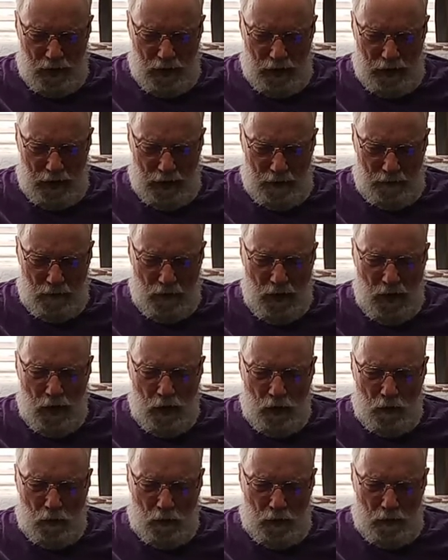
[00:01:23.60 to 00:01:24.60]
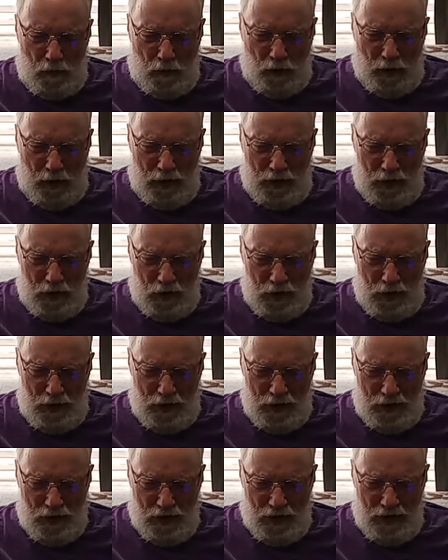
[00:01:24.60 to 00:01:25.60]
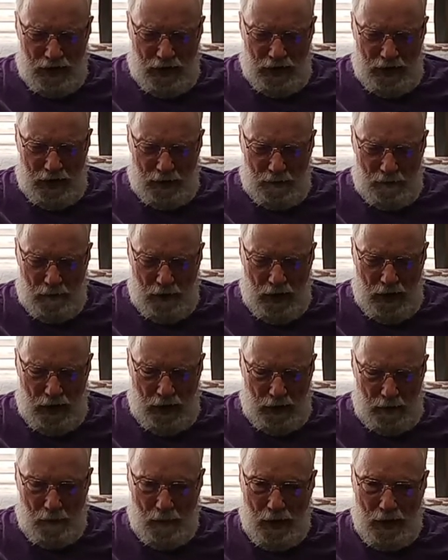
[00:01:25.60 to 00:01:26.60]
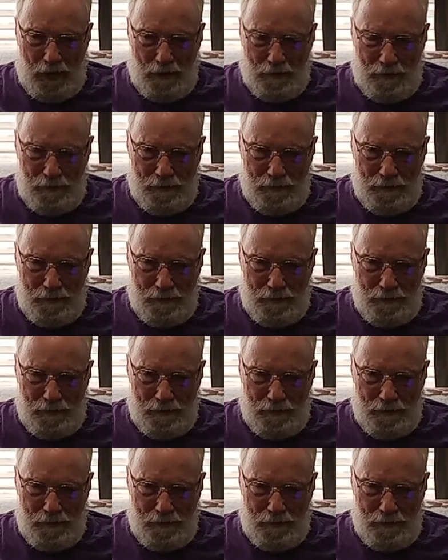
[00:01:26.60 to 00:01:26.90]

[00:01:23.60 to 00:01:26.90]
today. We pray in Jesus' name.